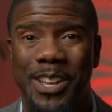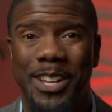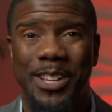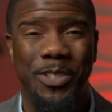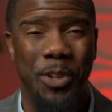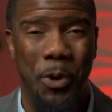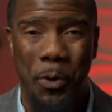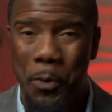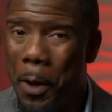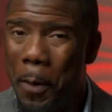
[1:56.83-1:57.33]

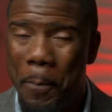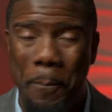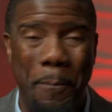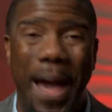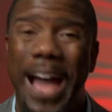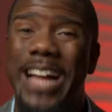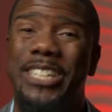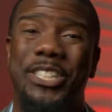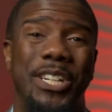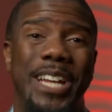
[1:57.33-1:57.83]
So
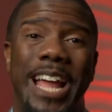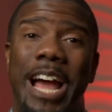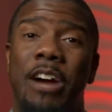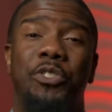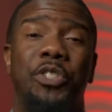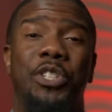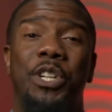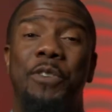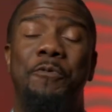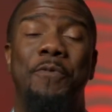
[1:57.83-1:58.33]
imagine how
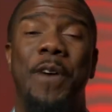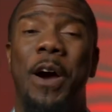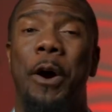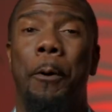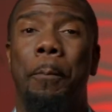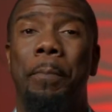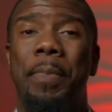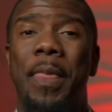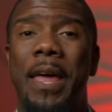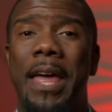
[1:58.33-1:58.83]
she
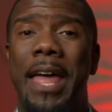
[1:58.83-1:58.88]
felt.